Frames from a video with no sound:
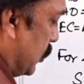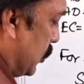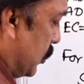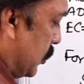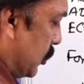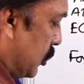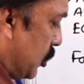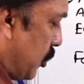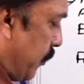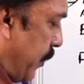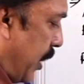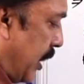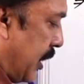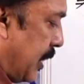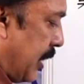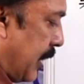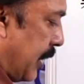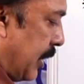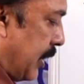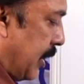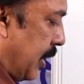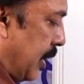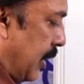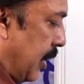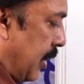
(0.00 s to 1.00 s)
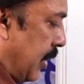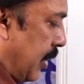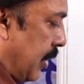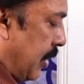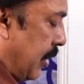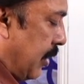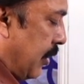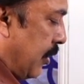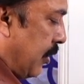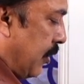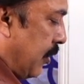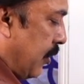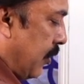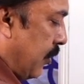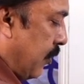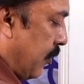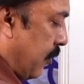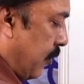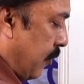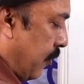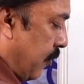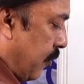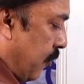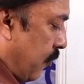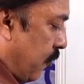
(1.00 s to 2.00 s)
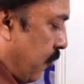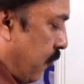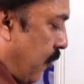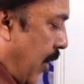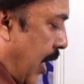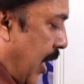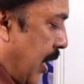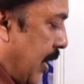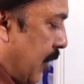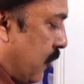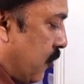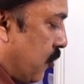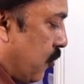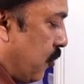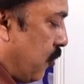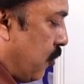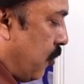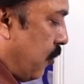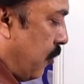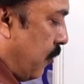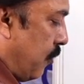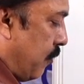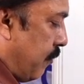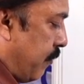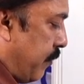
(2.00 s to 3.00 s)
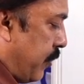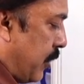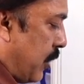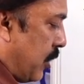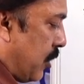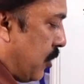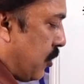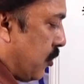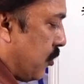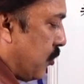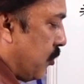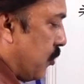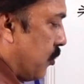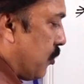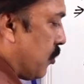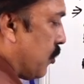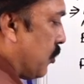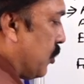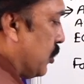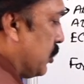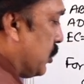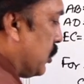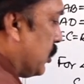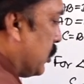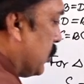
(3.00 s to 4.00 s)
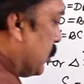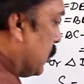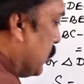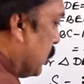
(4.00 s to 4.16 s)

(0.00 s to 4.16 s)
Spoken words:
So by taking 1 2 for 2 2s,